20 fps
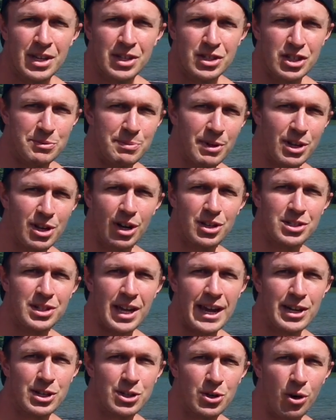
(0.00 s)
Just because
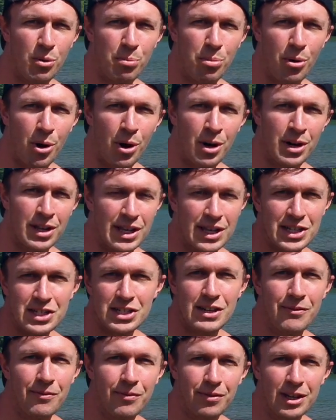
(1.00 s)
the Atoll board is
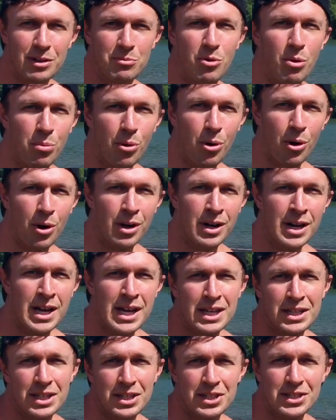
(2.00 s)
an inflatable board
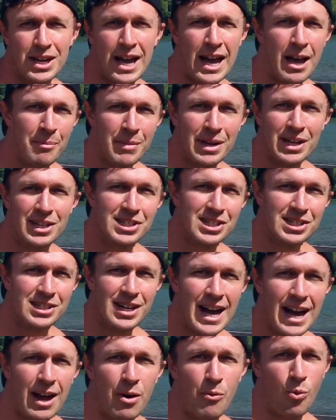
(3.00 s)
does not mean it's
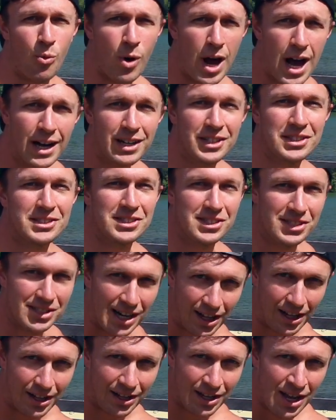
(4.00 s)
not rock
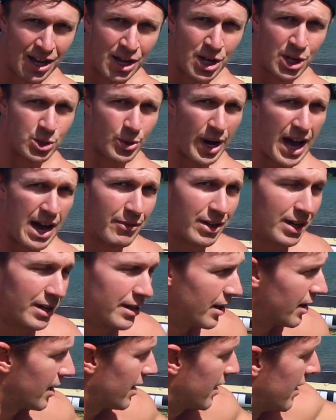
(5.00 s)
solid. So I have it
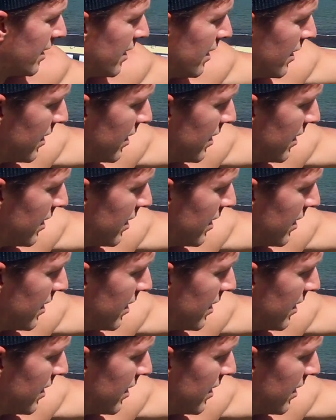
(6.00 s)
here,